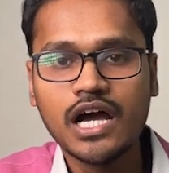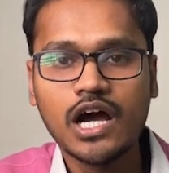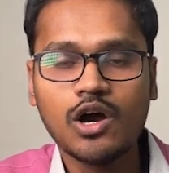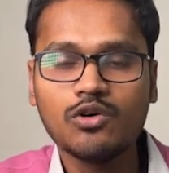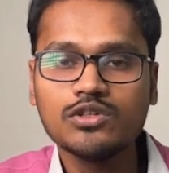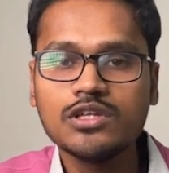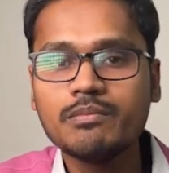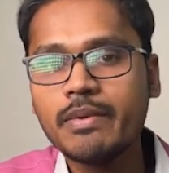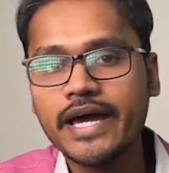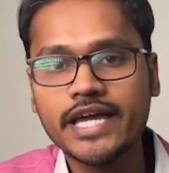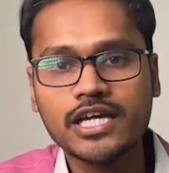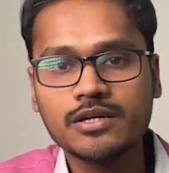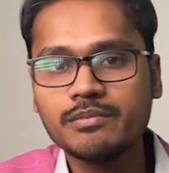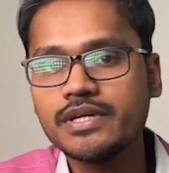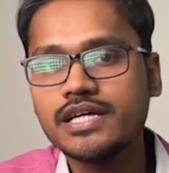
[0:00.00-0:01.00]
How the
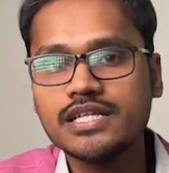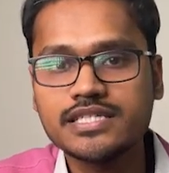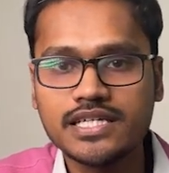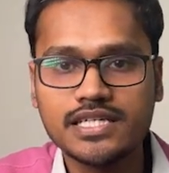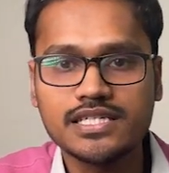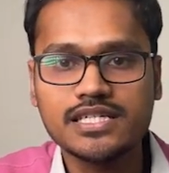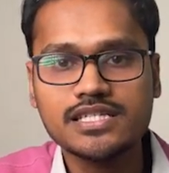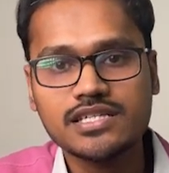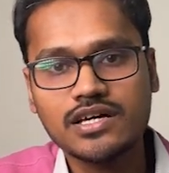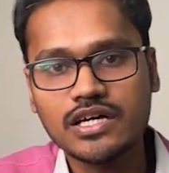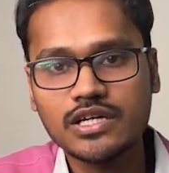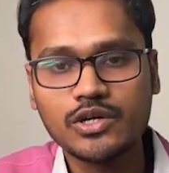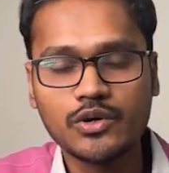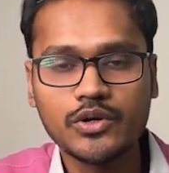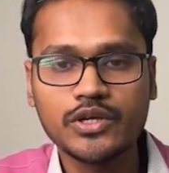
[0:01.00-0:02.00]
biochemical changes
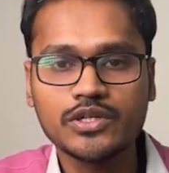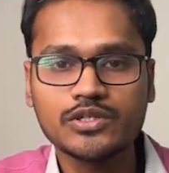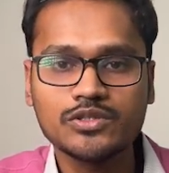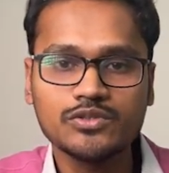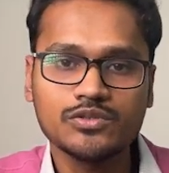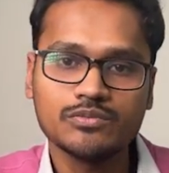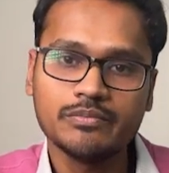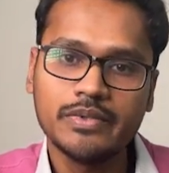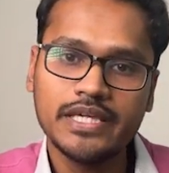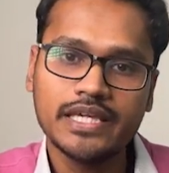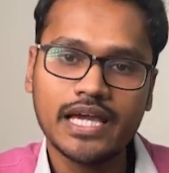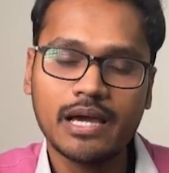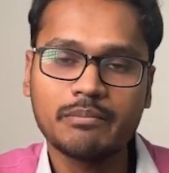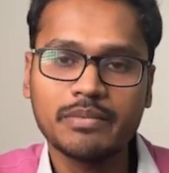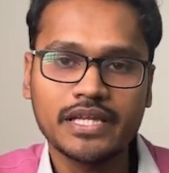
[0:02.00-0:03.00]
are going to be
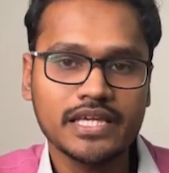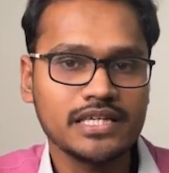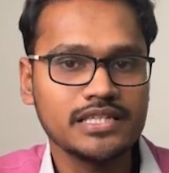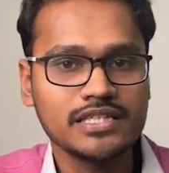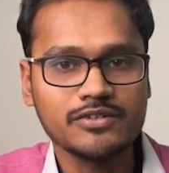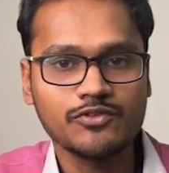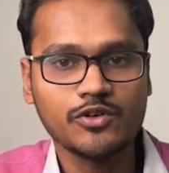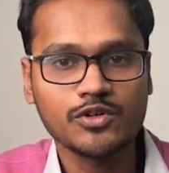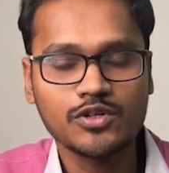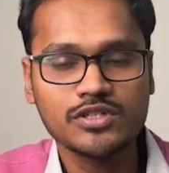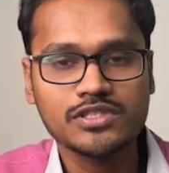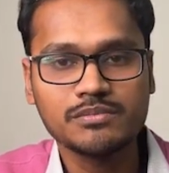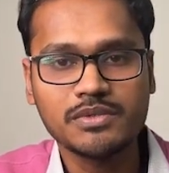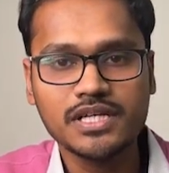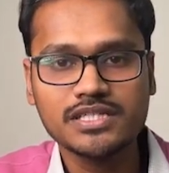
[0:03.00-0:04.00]
happening in the
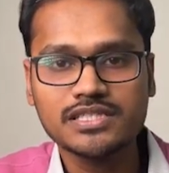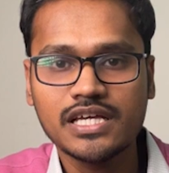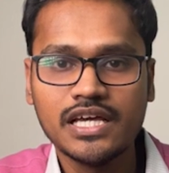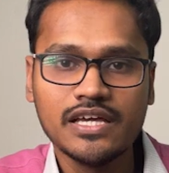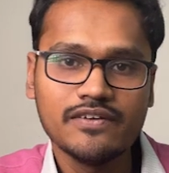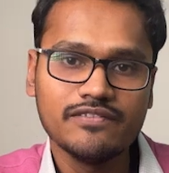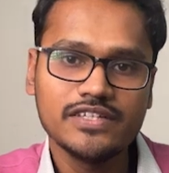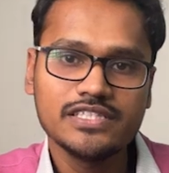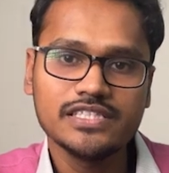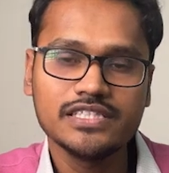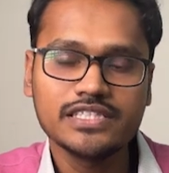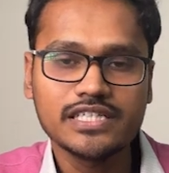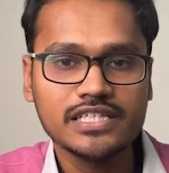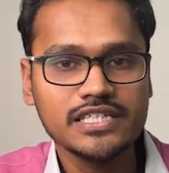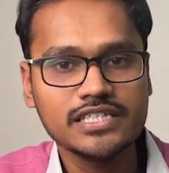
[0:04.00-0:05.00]
photoreceptors, which
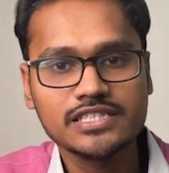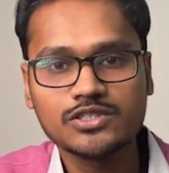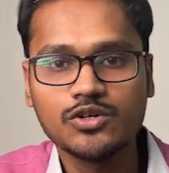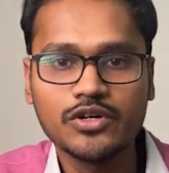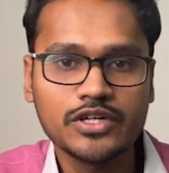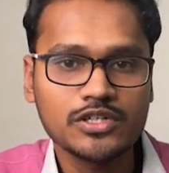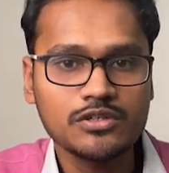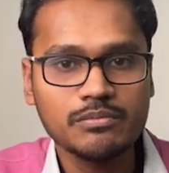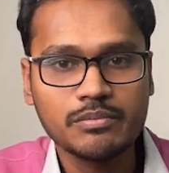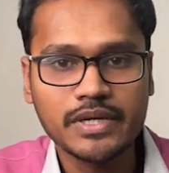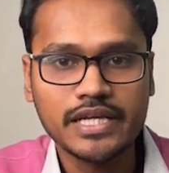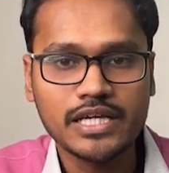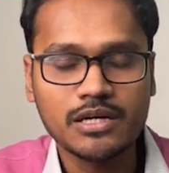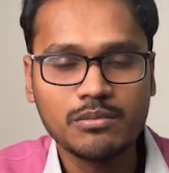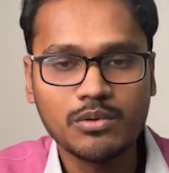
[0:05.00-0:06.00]
in turn is going to
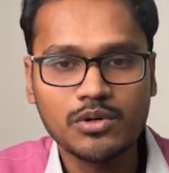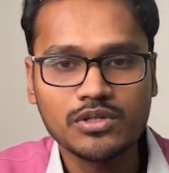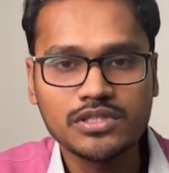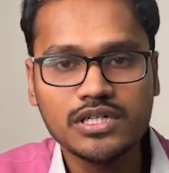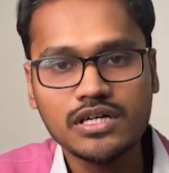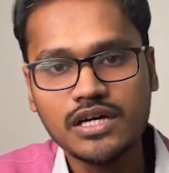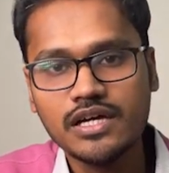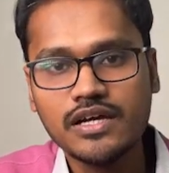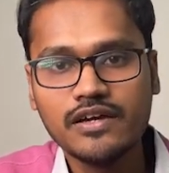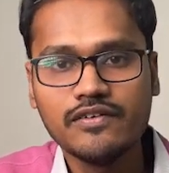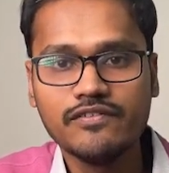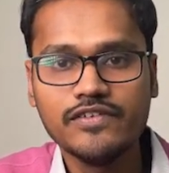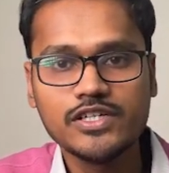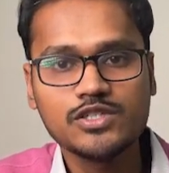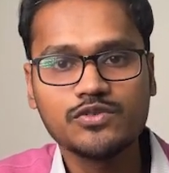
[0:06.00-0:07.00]
bring about the
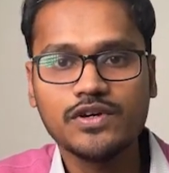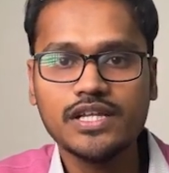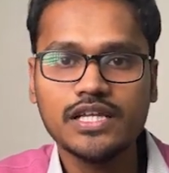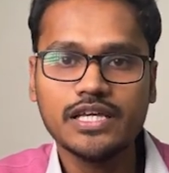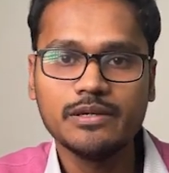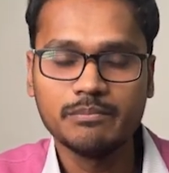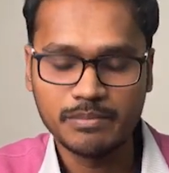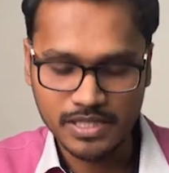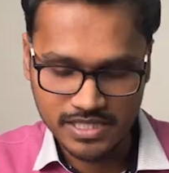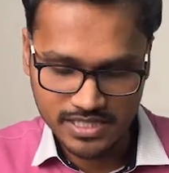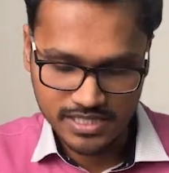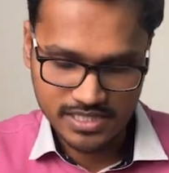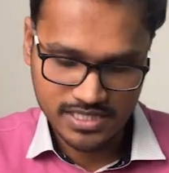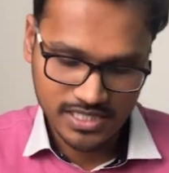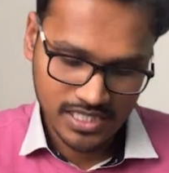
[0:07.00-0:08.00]
visual
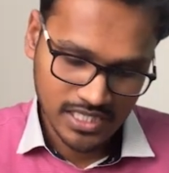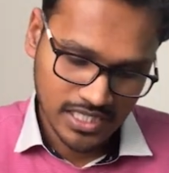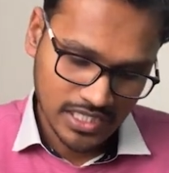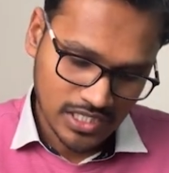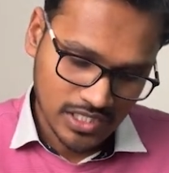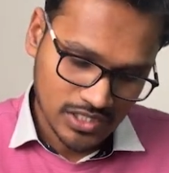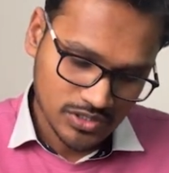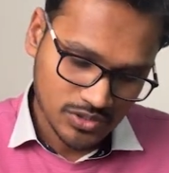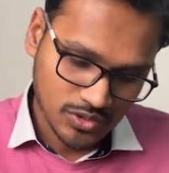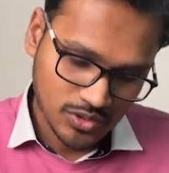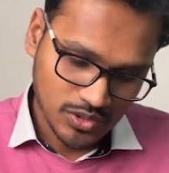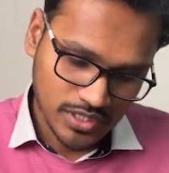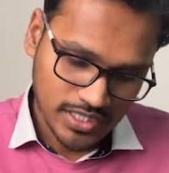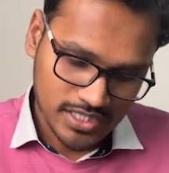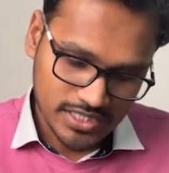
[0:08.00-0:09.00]
impulses.
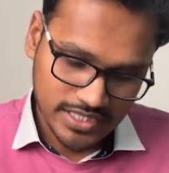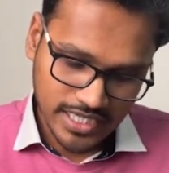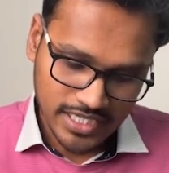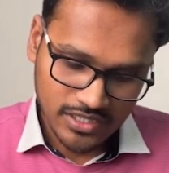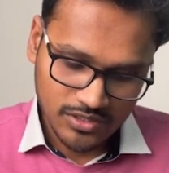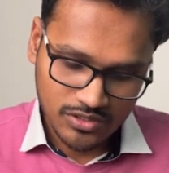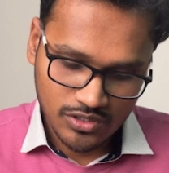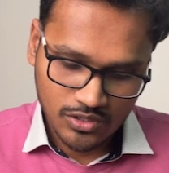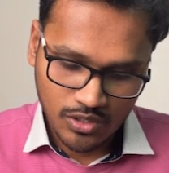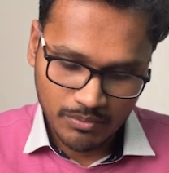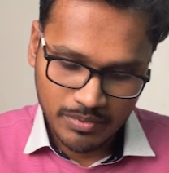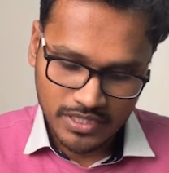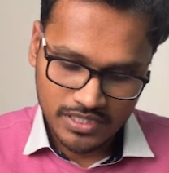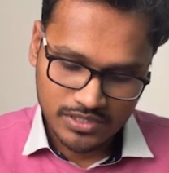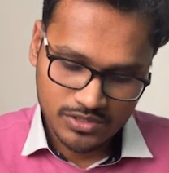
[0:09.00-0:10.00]
So let's get into the
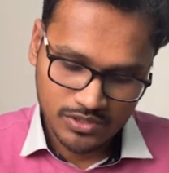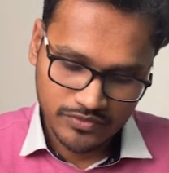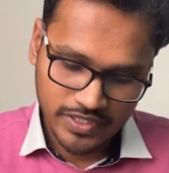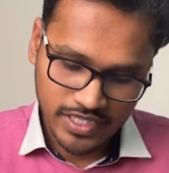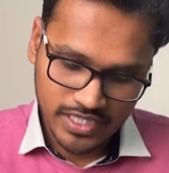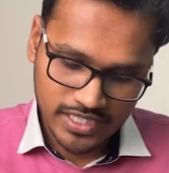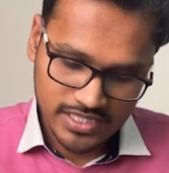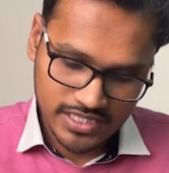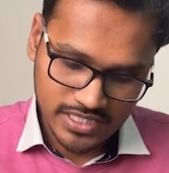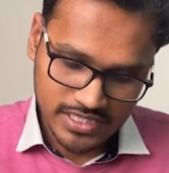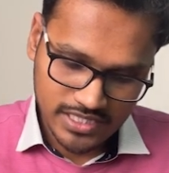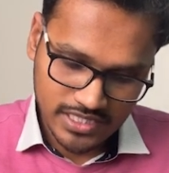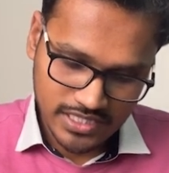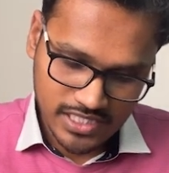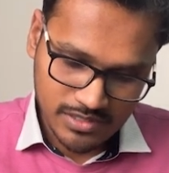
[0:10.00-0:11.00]
topic. So we are
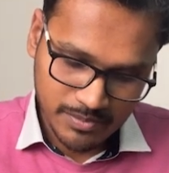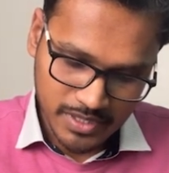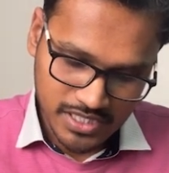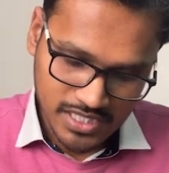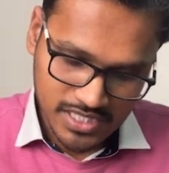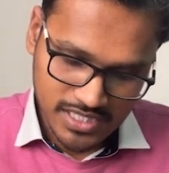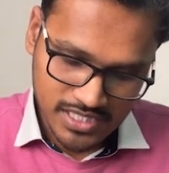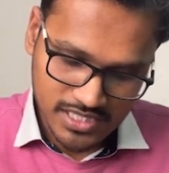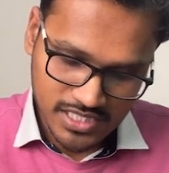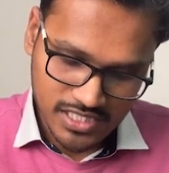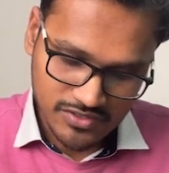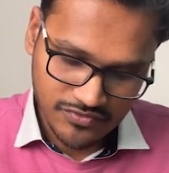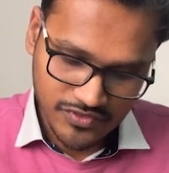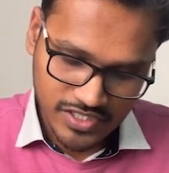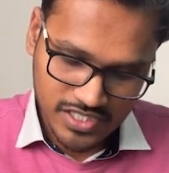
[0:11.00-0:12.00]
discussing the special
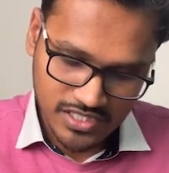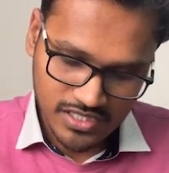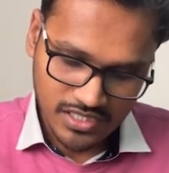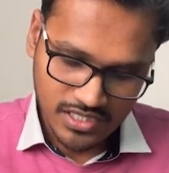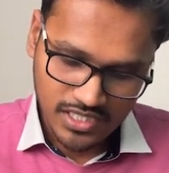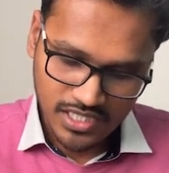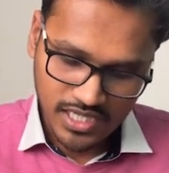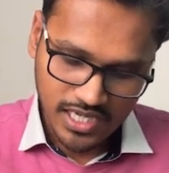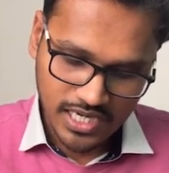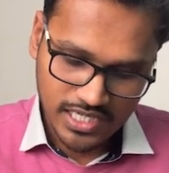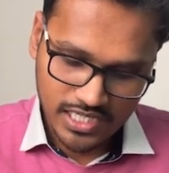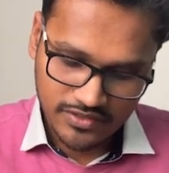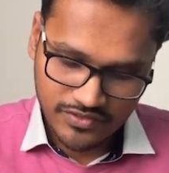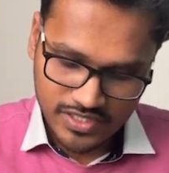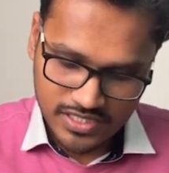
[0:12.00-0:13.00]
senses vision,
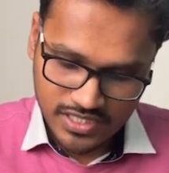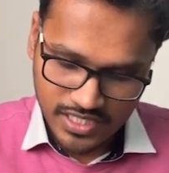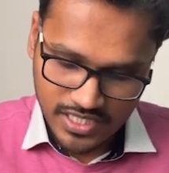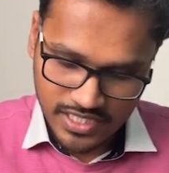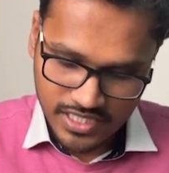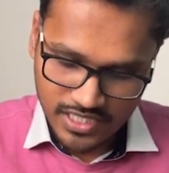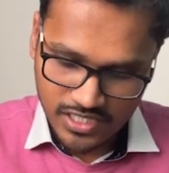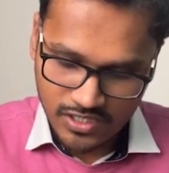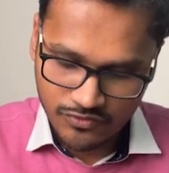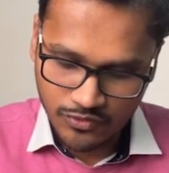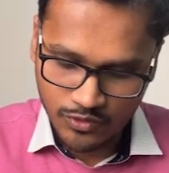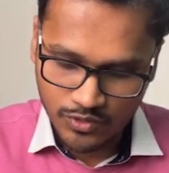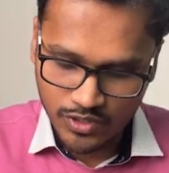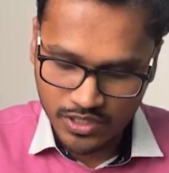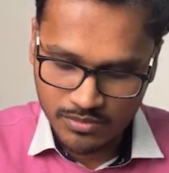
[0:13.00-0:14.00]
under which the retina and
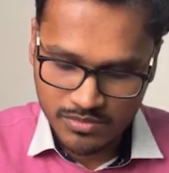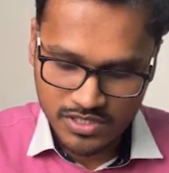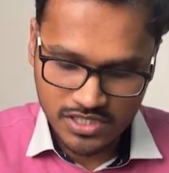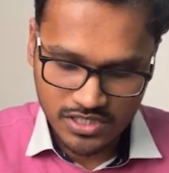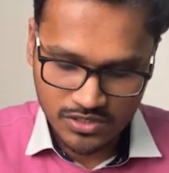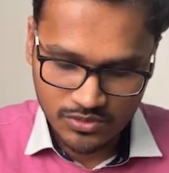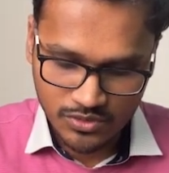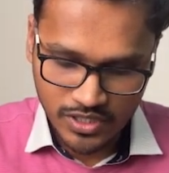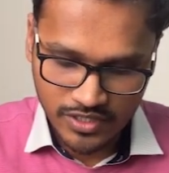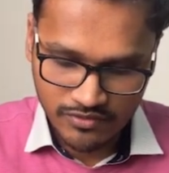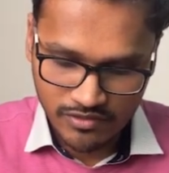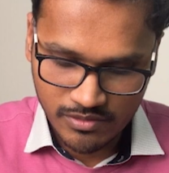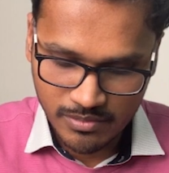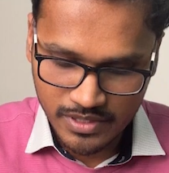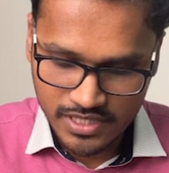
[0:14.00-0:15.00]
photochemistry. Today
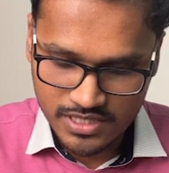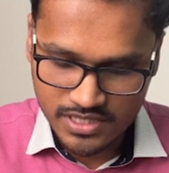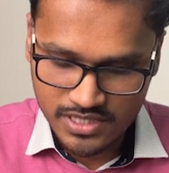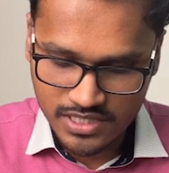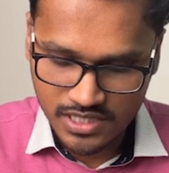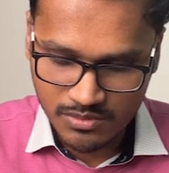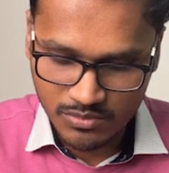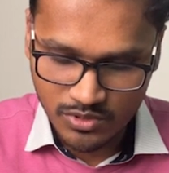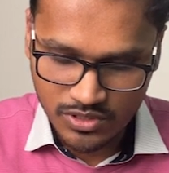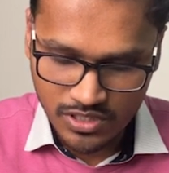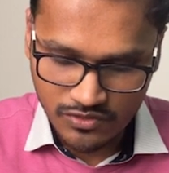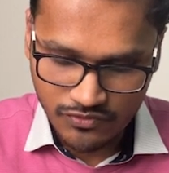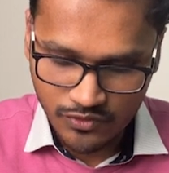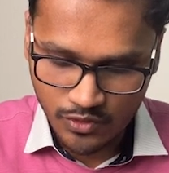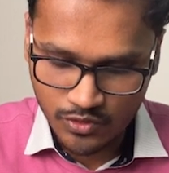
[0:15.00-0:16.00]
we will be discussing about
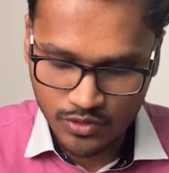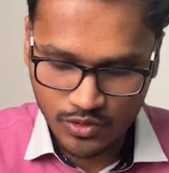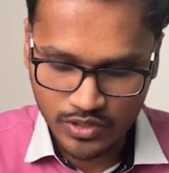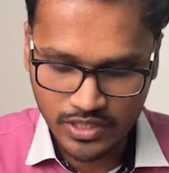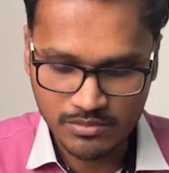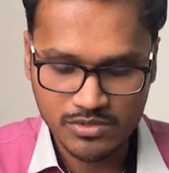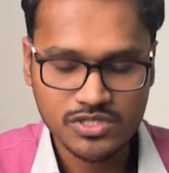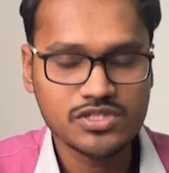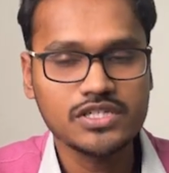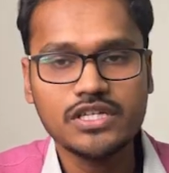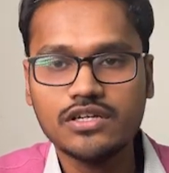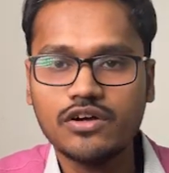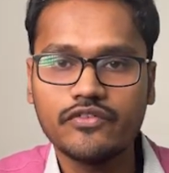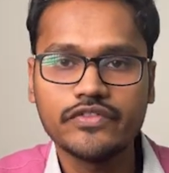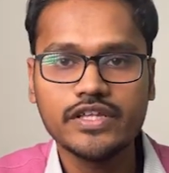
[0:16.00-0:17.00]
the
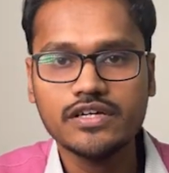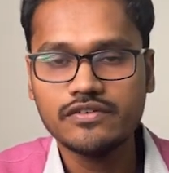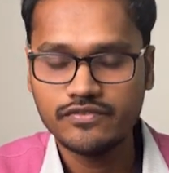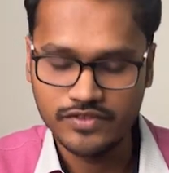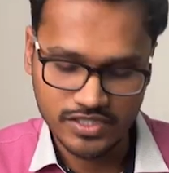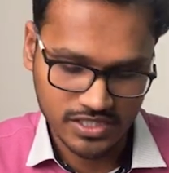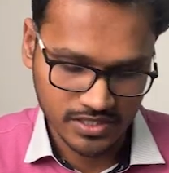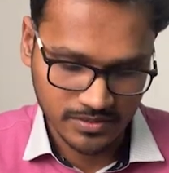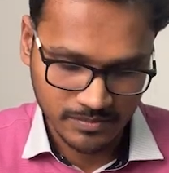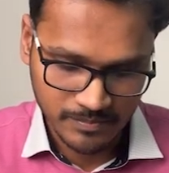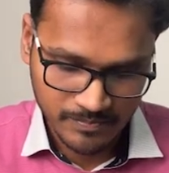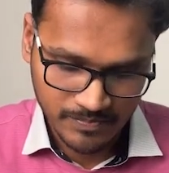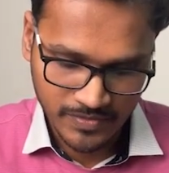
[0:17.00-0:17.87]
photochemistry of the vision.